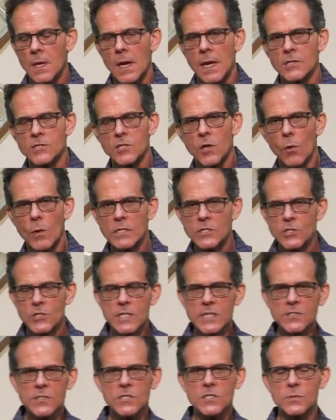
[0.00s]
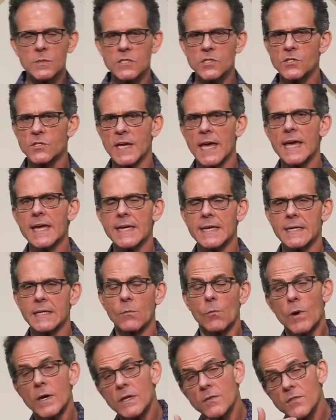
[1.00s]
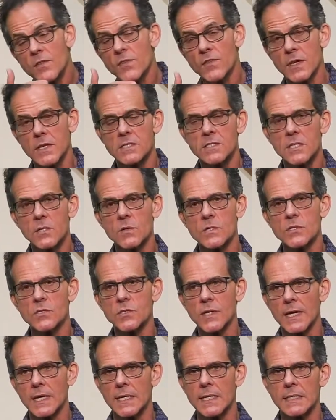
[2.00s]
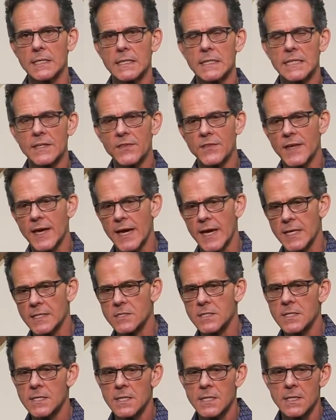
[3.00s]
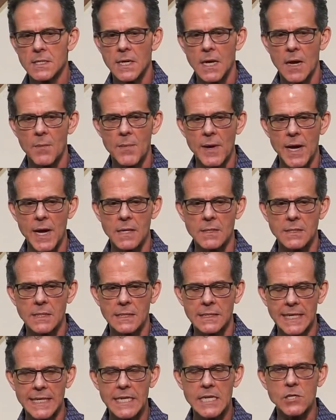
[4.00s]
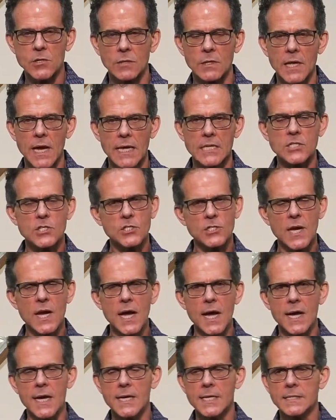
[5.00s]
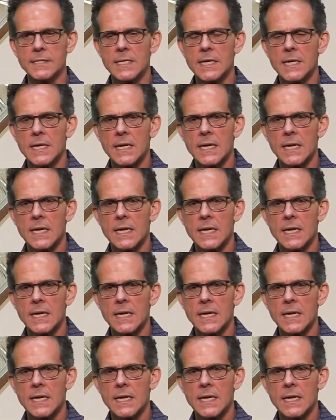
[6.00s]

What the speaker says: And so what Jesus was saying, one of the things he was saying in that about letting your light shine,